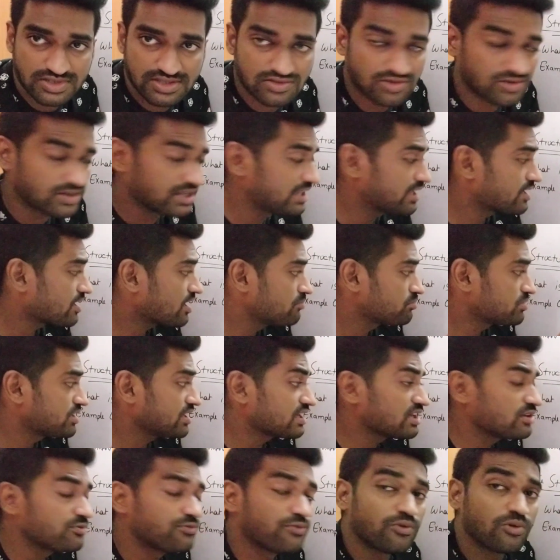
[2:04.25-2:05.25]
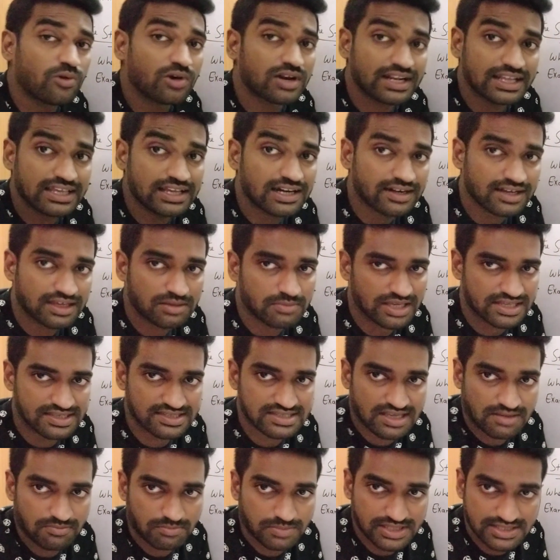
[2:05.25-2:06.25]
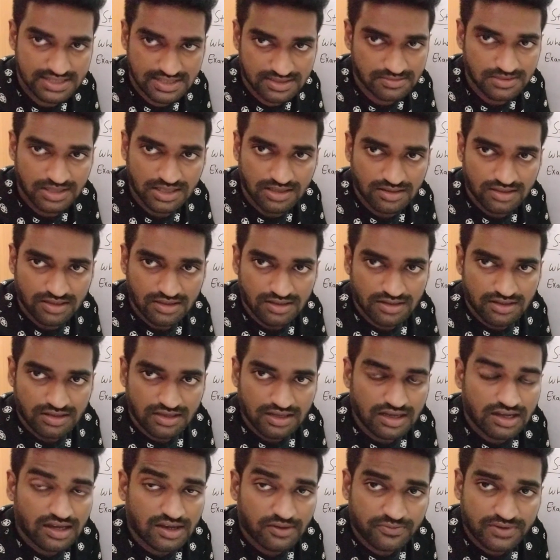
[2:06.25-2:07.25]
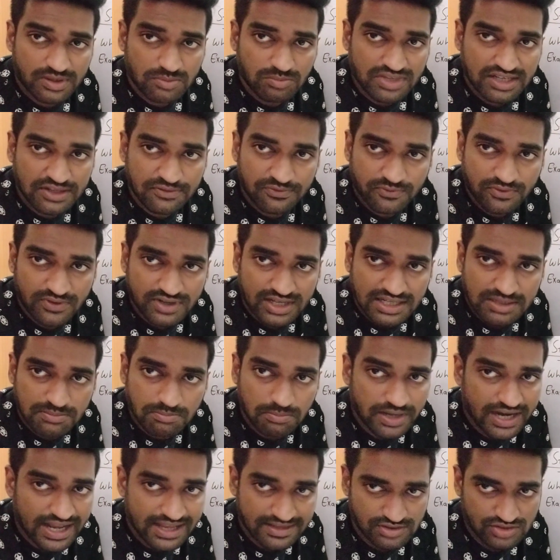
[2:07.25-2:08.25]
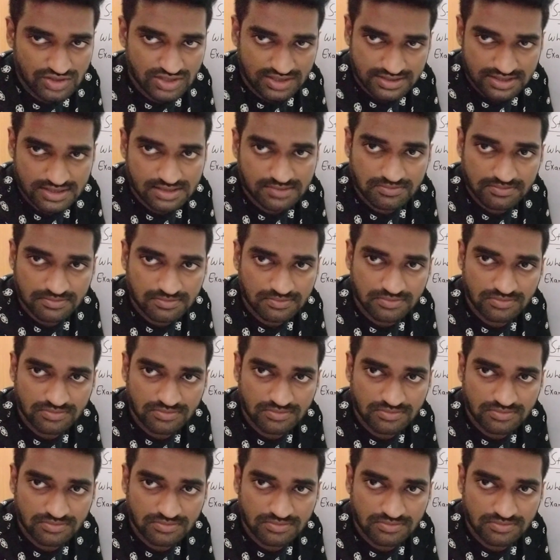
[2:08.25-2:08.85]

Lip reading: So here I am taking 4 real-time examples from different branches,